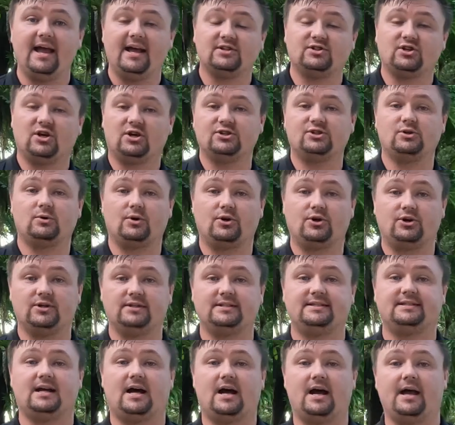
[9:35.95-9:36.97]
it's also a
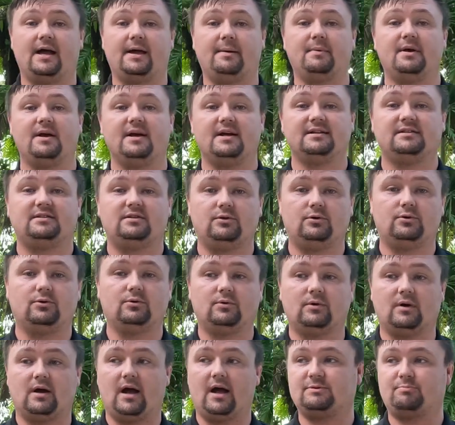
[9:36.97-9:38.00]
good time
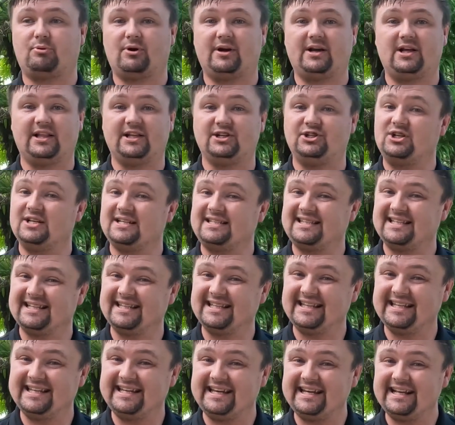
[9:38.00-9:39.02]
to sprinkle in just a
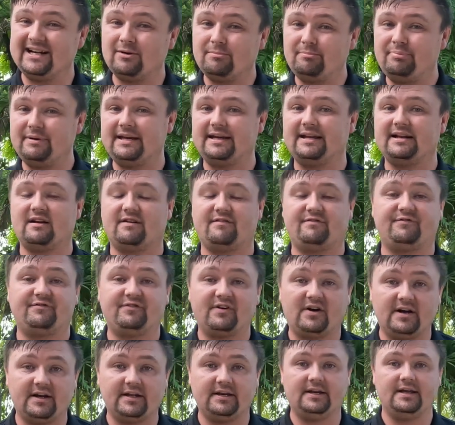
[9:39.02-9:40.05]
little bit of
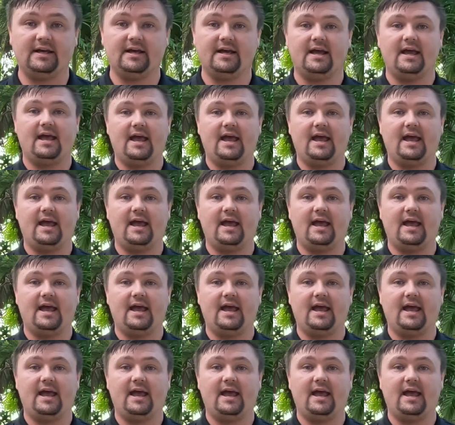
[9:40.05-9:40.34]
fun,